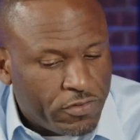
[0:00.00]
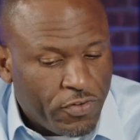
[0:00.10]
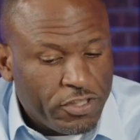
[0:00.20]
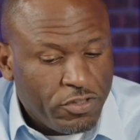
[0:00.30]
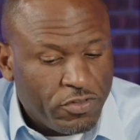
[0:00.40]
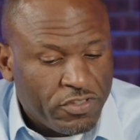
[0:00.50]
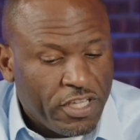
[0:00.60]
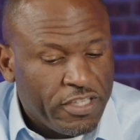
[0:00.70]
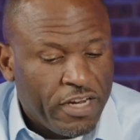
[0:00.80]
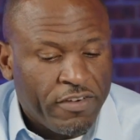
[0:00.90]
funny you
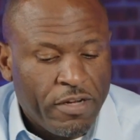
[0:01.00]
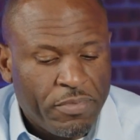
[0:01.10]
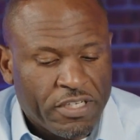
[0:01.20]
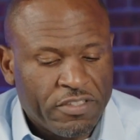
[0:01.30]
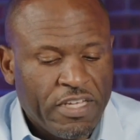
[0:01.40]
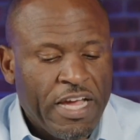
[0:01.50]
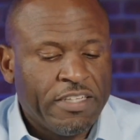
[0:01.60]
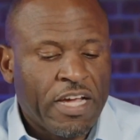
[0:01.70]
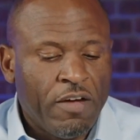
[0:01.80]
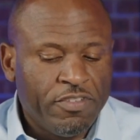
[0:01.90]
said that, right? Because I had
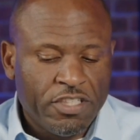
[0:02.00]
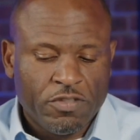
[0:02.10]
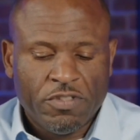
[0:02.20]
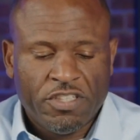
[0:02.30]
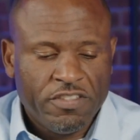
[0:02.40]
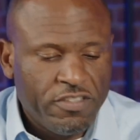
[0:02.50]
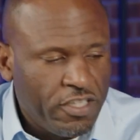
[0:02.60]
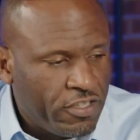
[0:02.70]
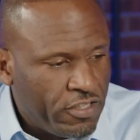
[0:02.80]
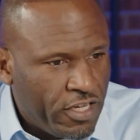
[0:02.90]
a conversation with Jason the
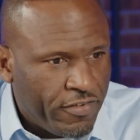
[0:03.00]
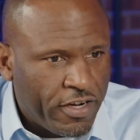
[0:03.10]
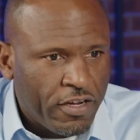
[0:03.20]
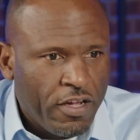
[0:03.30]
other day, right?